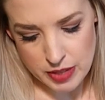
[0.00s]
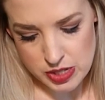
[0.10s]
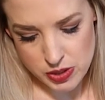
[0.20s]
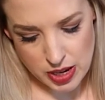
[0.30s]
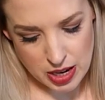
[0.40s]

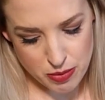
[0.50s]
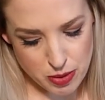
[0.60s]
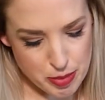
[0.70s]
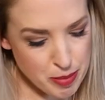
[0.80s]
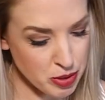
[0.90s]
So I had
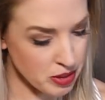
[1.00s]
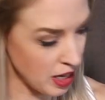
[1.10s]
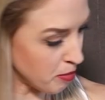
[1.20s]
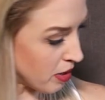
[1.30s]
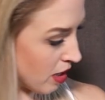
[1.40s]
remembered
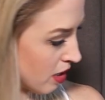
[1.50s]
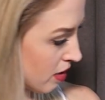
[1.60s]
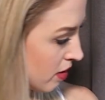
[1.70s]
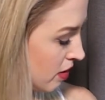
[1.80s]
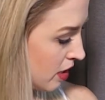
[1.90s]
that part,
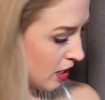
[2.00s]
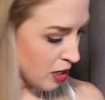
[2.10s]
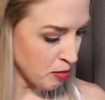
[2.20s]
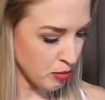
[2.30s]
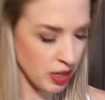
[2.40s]

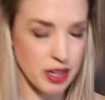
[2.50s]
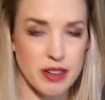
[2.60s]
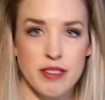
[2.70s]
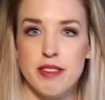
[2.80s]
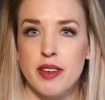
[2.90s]

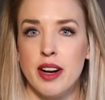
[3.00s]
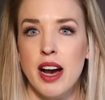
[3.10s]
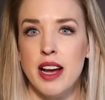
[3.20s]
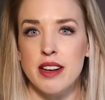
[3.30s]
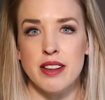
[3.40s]
but
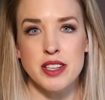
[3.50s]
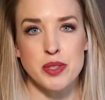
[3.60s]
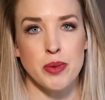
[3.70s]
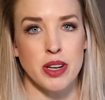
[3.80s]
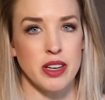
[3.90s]
forgot
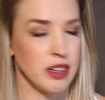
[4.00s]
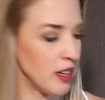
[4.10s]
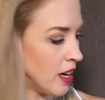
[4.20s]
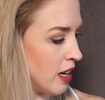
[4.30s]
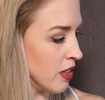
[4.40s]
this one.
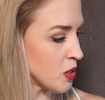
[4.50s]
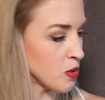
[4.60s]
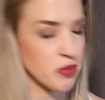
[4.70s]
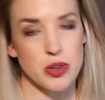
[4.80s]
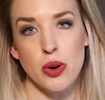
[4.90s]
And this
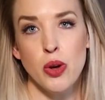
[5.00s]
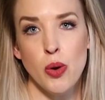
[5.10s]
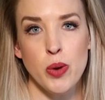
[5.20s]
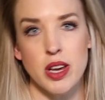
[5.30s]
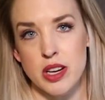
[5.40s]
was for a
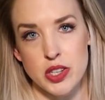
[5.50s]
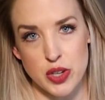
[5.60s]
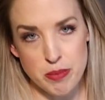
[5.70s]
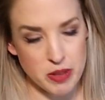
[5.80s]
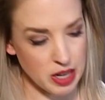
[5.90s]
whole weekend
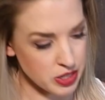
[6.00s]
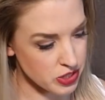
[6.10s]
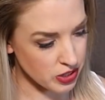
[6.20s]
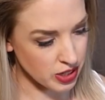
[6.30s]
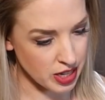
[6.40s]
trip that I
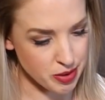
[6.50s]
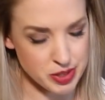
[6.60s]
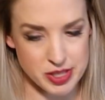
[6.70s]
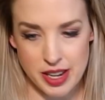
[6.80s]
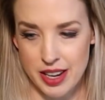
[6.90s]
took. And I
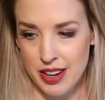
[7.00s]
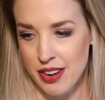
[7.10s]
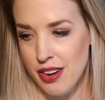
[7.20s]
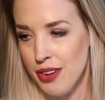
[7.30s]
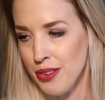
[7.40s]
was like,
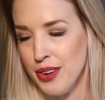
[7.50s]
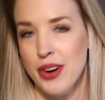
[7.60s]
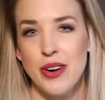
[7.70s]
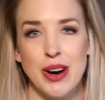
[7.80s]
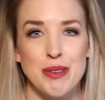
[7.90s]
oh
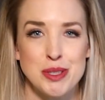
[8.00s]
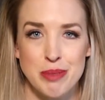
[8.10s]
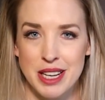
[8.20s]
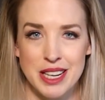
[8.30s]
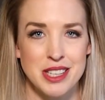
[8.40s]
no, I was
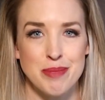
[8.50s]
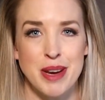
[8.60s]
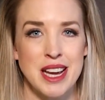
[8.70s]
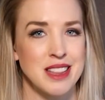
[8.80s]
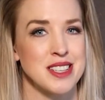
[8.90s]
planning to
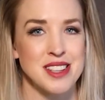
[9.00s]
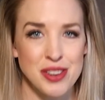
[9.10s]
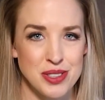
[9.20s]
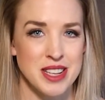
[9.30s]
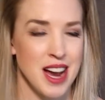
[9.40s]
paint this
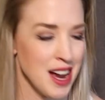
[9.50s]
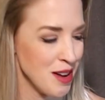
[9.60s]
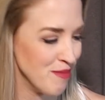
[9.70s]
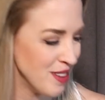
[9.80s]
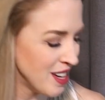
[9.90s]
whole
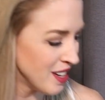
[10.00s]
time.